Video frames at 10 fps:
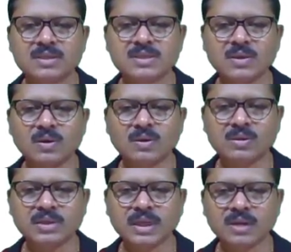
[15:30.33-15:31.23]
So
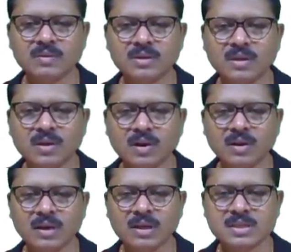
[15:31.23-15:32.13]
there will
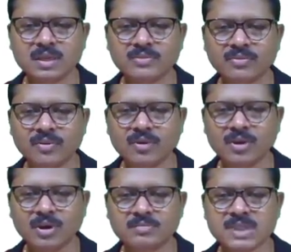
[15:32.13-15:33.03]
always a
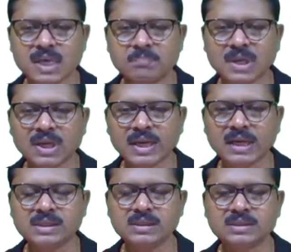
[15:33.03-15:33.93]
flow of sample
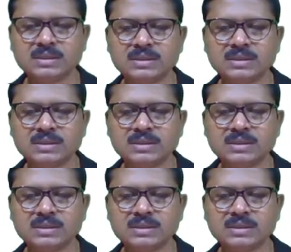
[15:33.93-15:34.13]
gas